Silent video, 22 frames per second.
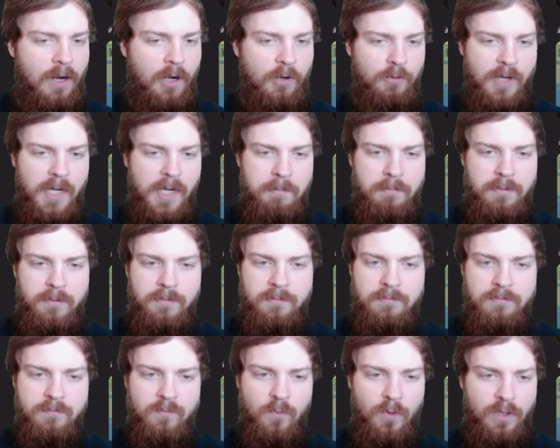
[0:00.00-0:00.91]
ramp
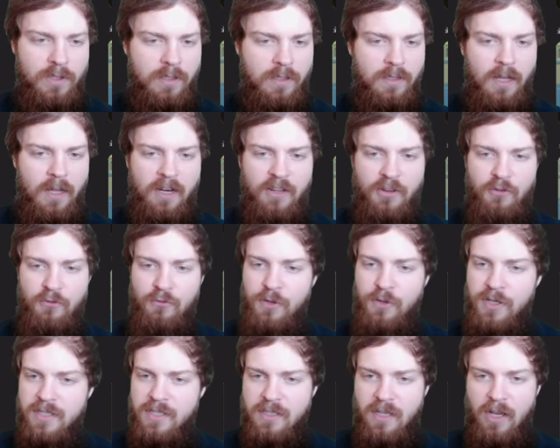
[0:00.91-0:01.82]
with a lot of the
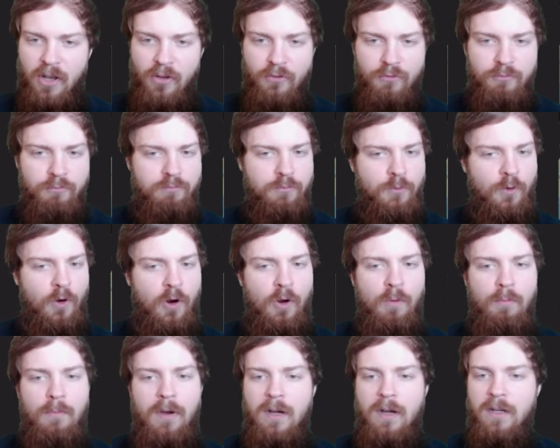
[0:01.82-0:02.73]
free stuff:
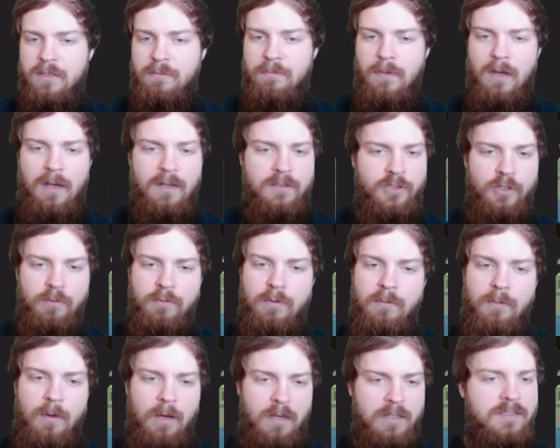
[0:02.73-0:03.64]
Chrome Mox, Mox
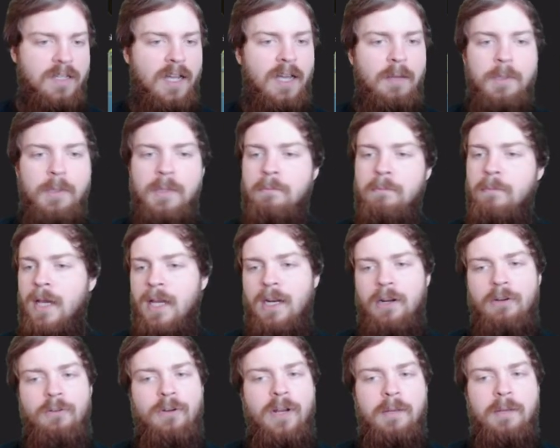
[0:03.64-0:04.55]
Opal, Mox Diamond,
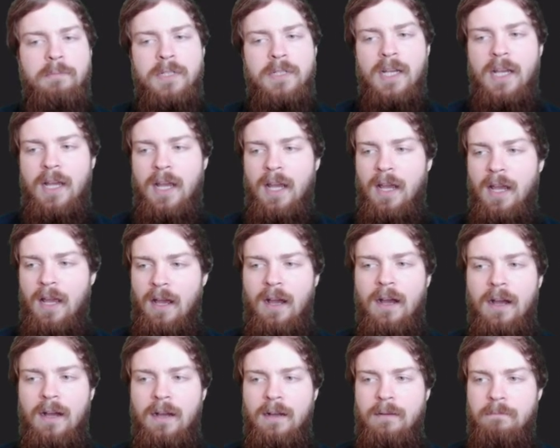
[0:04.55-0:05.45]
Mana Crypt,
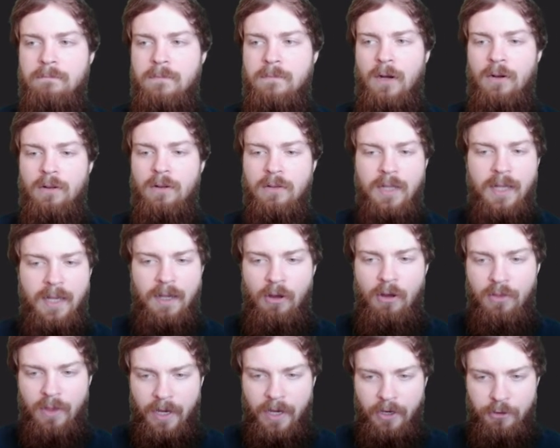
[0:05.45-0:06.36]

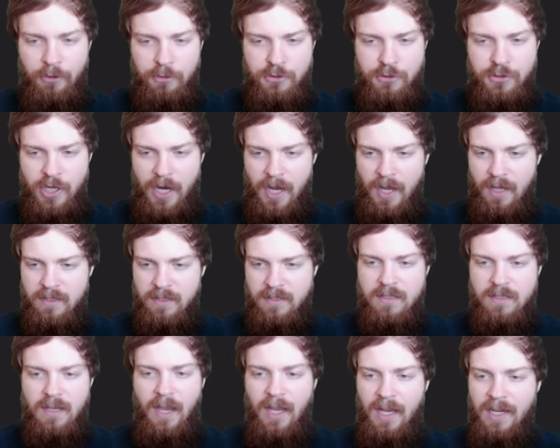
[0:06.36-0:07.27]
all that good
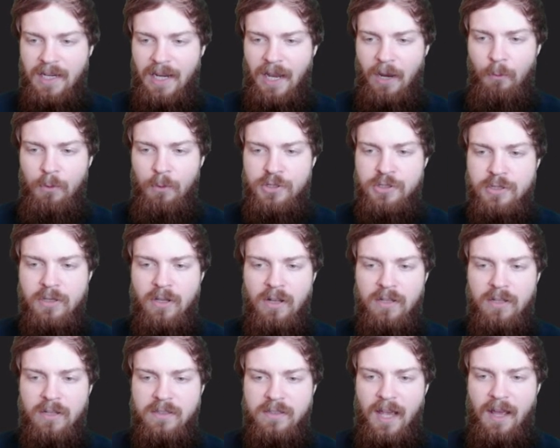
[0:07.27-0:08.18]
jazz, and a
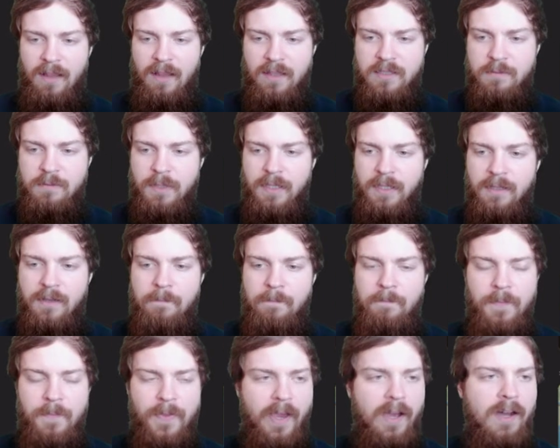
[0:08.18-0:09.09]
Wishclaw
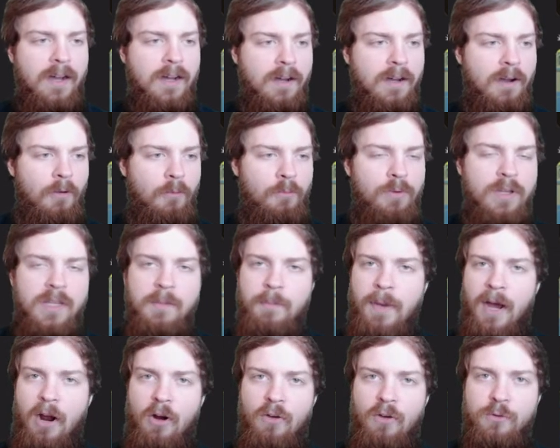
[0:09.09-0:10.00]
Talisman,
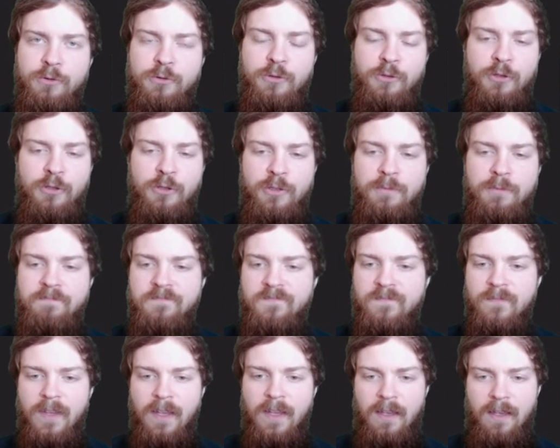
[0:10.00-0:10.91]
really powerful tutor,
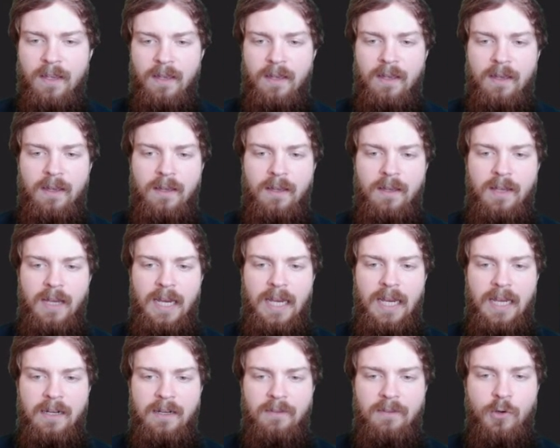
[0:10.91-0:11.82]

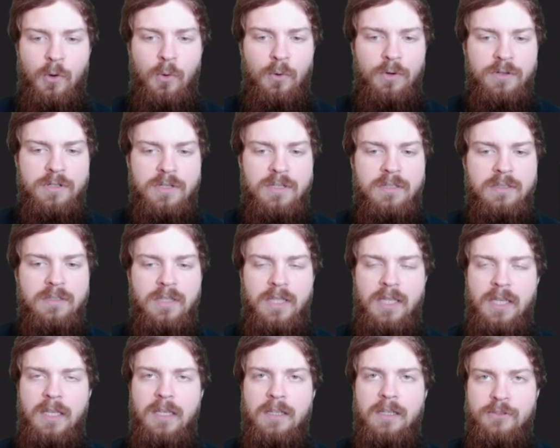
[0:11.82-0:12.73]
and of course
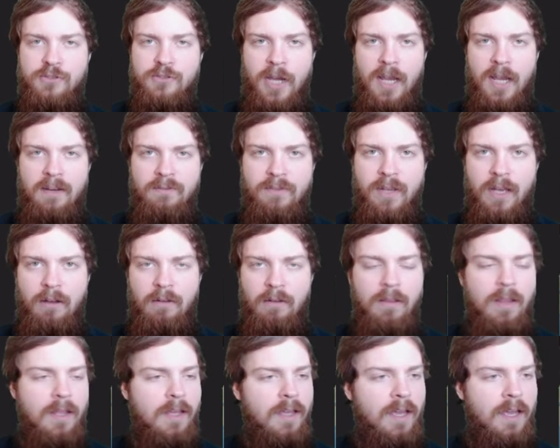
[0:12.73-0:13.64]
the Chain
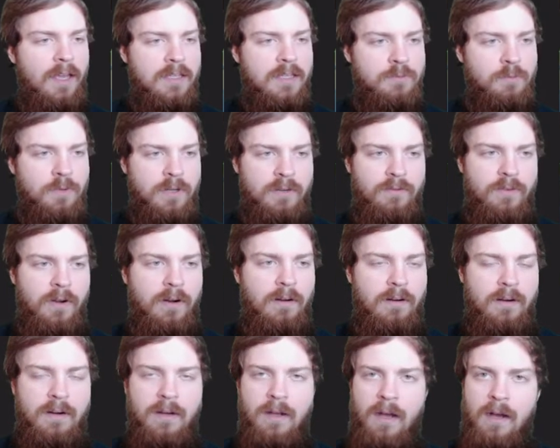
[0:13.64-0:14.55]
Veil as one of
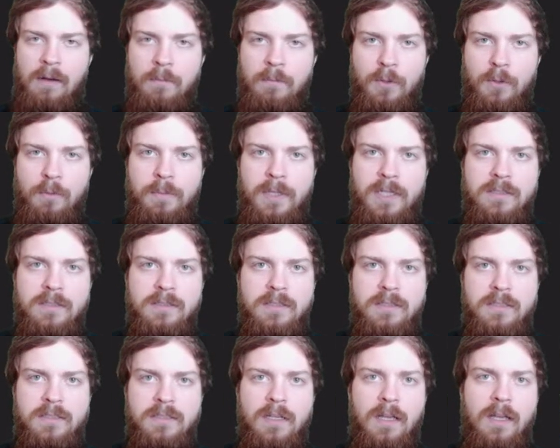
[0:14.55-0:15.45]
our combo
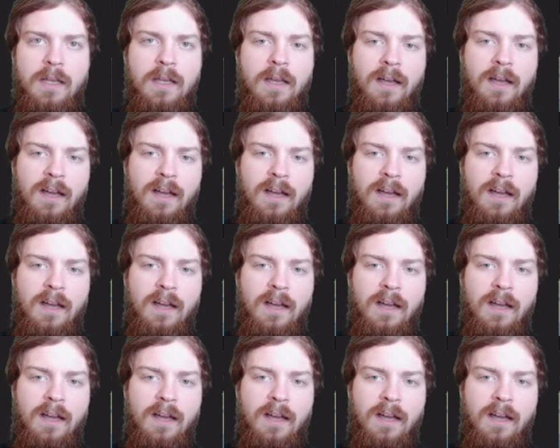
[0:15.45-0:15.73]
pieces